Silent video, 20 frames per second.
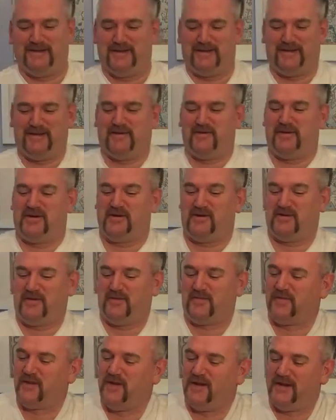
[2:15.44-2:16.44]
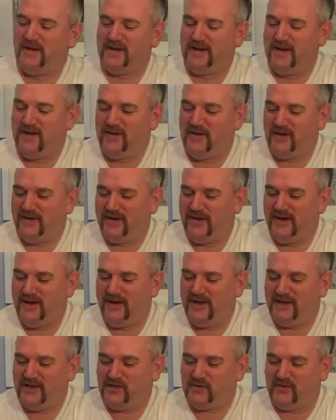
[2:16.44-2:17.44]
There we go. Now
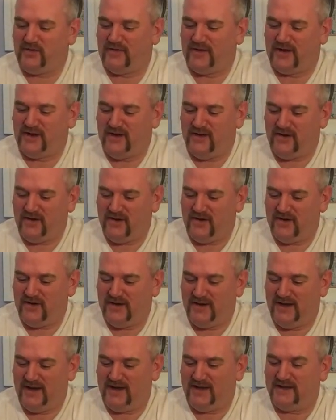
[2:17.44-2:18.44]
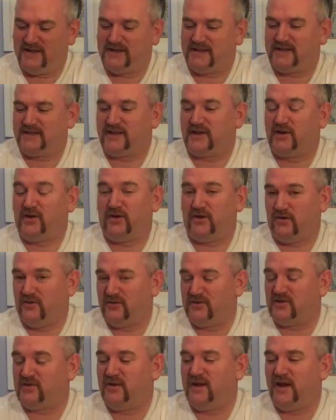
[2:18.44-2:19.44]
this one over here is
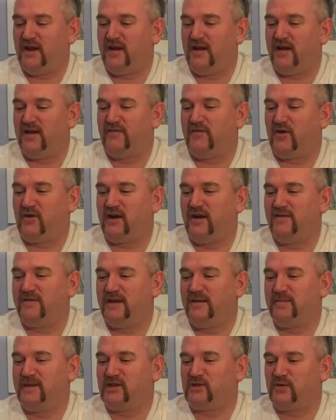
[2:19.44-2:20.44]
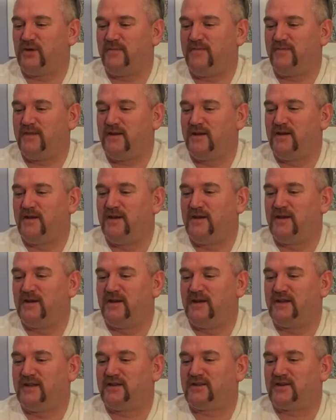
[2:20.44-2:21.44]
called, quite an evocative name this one,
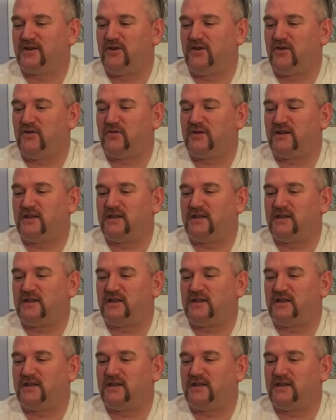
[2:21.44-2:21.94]
it's called